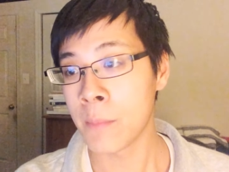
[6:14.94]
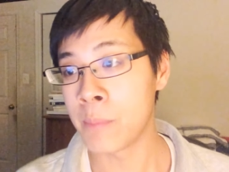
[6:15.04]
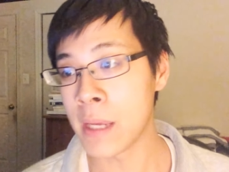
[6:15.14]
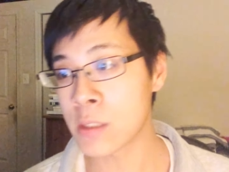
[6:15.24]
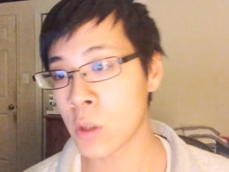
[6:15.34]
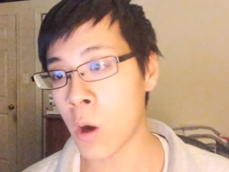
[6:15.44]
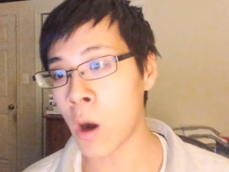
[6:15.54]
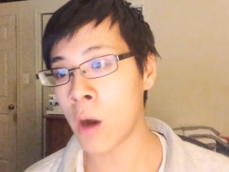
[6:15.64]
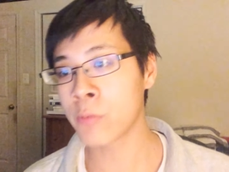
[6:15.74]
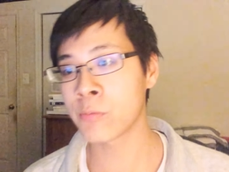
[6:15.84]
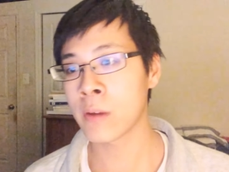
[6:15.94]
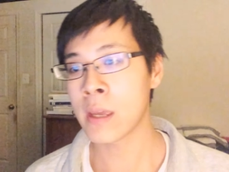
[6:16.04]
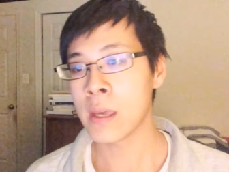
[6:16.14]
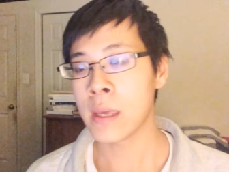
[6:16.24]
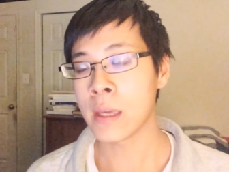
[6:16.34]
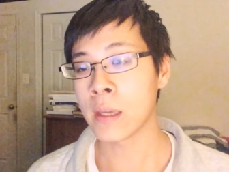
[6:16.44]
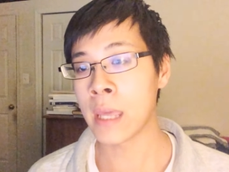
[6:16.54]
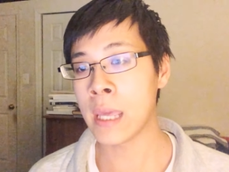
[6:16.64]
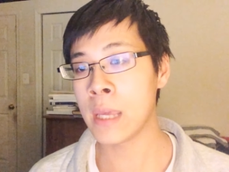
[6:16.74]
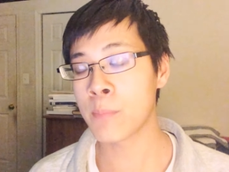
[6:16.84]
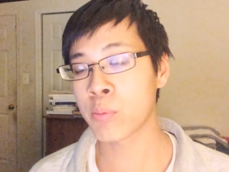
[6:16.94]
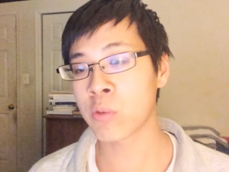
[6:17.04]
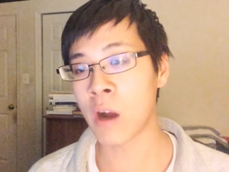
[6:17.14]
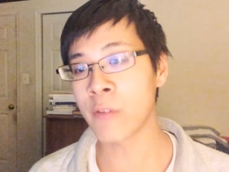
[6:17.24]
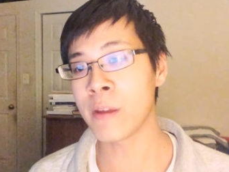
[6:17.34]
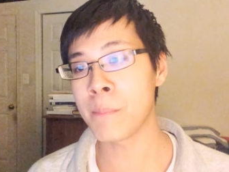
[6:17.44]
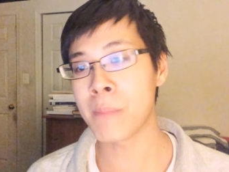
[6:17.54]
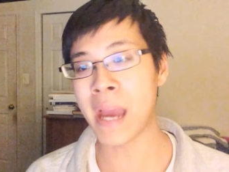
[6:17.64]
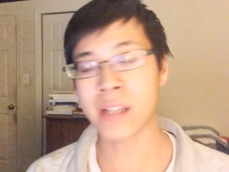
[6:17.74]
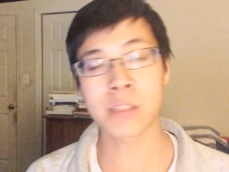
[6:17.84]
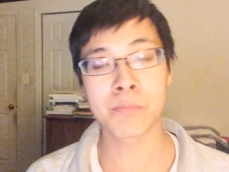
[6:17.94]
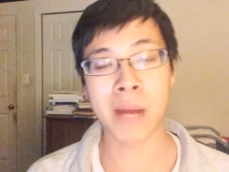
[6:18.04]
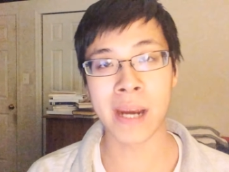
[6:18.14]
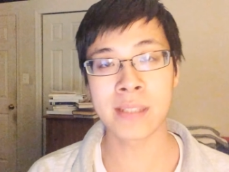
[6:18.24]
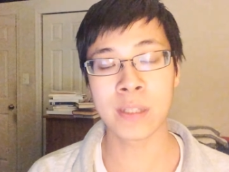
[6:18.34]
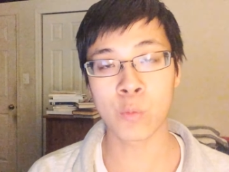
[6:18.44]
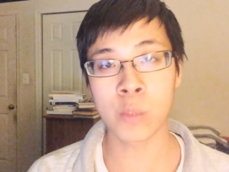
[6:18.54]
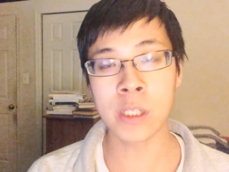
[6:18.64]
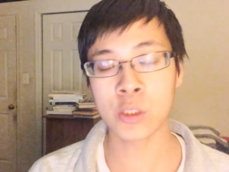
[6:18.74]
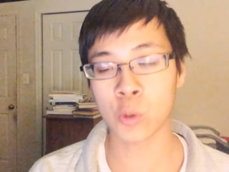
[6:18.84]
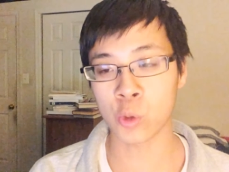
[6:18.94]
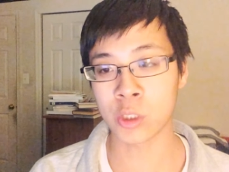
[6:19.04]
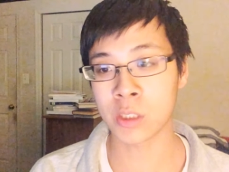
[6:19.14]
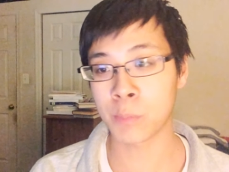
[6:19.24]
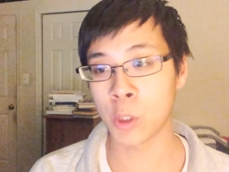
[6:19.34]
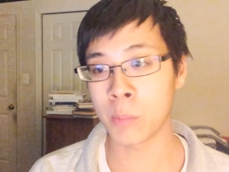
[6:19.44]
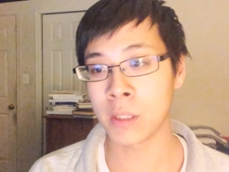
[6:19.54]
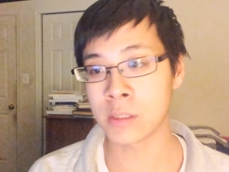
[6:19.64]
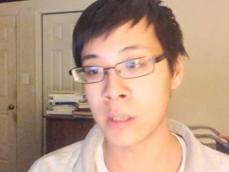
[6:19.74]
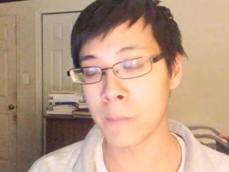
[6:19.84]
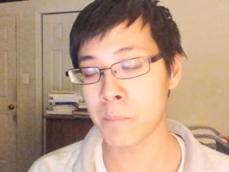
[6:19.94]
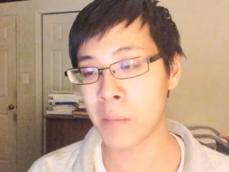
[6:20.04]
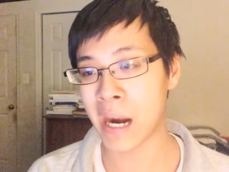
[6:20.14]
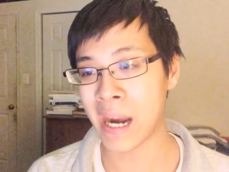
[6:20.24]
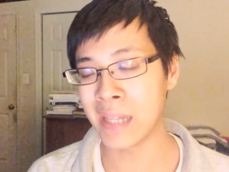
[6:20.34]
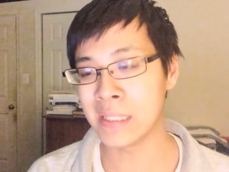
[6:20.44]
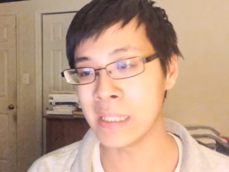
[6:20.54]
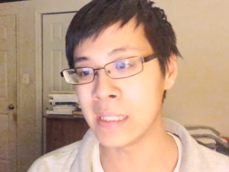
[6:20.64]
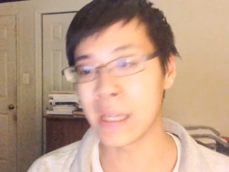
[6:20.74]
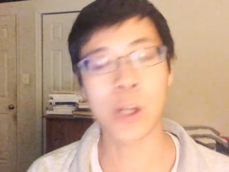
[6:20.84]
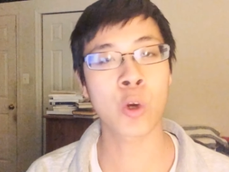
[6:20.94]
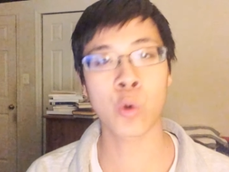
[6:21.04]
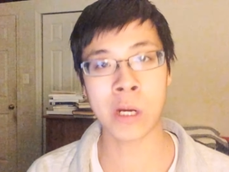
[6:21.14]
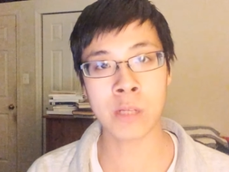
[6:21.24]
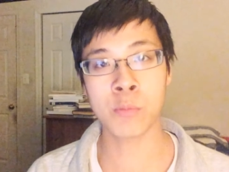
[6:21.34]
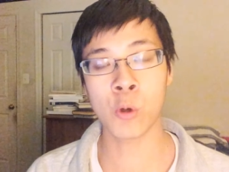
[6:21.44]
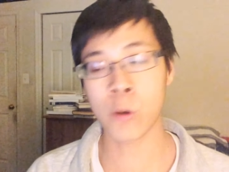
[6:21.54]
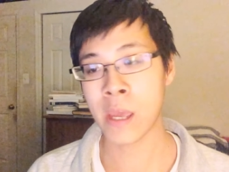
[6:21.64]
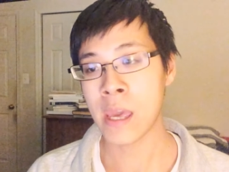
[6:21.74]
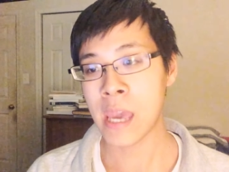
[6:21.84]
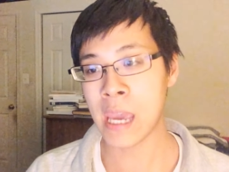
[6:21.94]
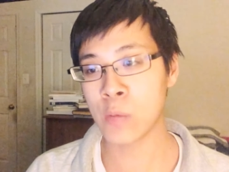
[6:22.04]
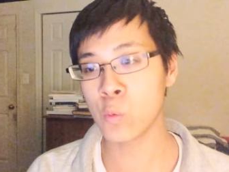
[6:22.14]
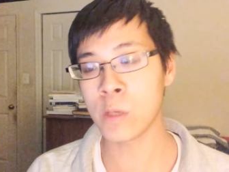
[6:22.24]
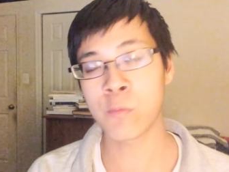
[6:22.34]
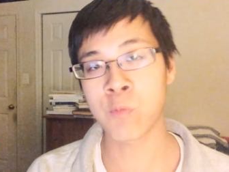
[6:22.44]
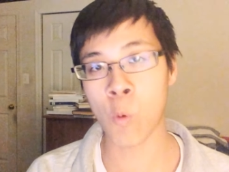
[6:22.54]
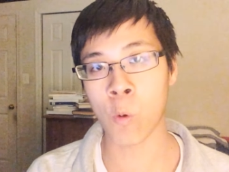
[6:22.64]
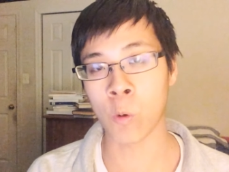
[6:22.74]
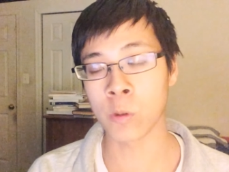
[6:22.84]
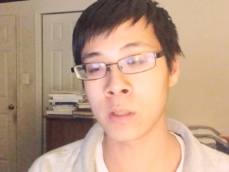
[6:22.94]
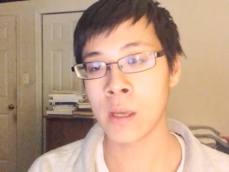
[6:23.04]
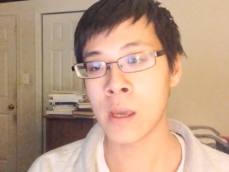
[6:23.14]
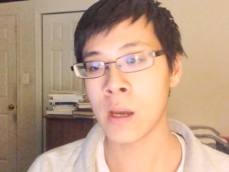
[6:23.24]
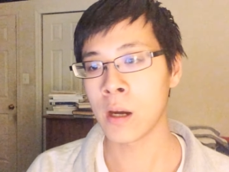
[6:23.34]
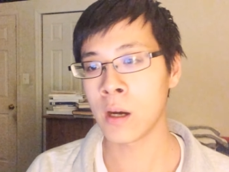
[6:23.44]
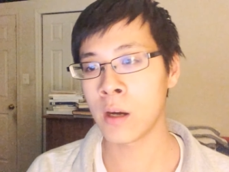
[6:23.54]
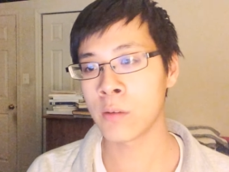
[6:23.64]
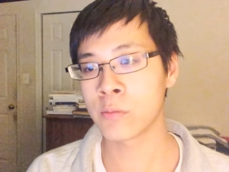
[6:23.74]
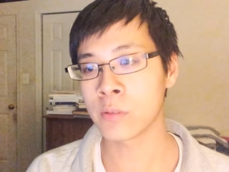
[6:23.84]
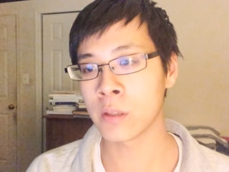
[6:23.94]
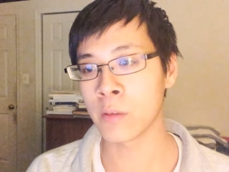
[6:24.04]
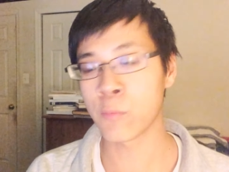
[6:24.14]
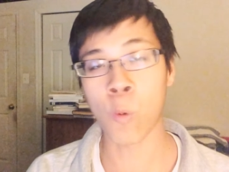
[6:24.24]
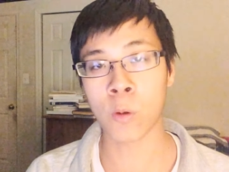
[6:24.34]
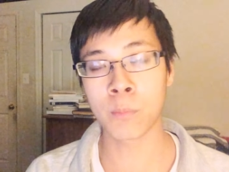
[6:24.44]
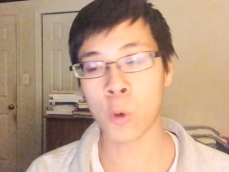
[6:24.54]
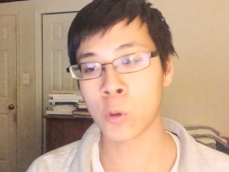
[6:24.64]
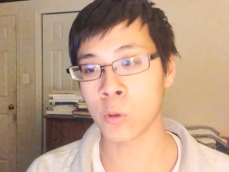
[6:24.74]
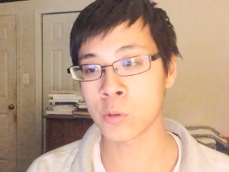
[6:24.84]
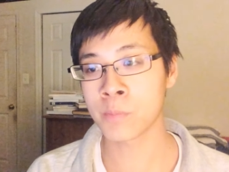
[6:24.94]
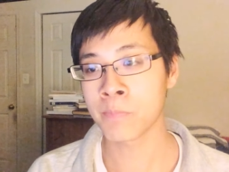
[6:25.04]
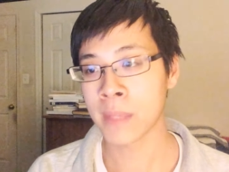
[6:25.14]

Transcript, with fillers: based off a profit maximizing research experiment done by the incredible Henry Ford of uh, Ford Motors